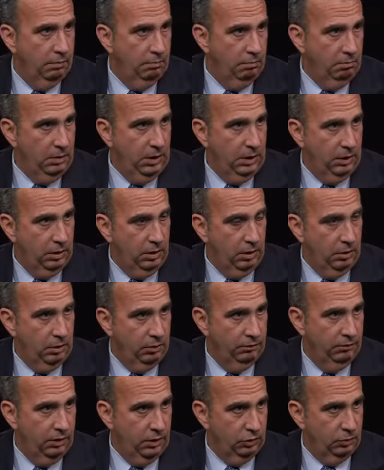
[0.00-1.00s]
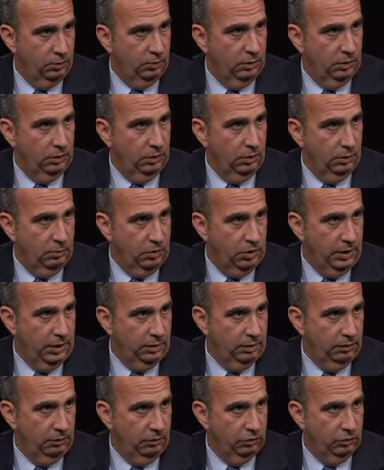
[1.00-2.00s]
meet their investment
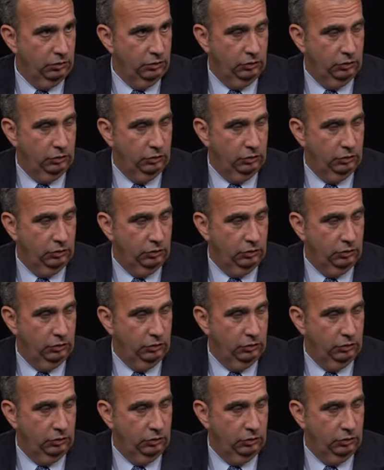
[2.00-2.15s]
objectives.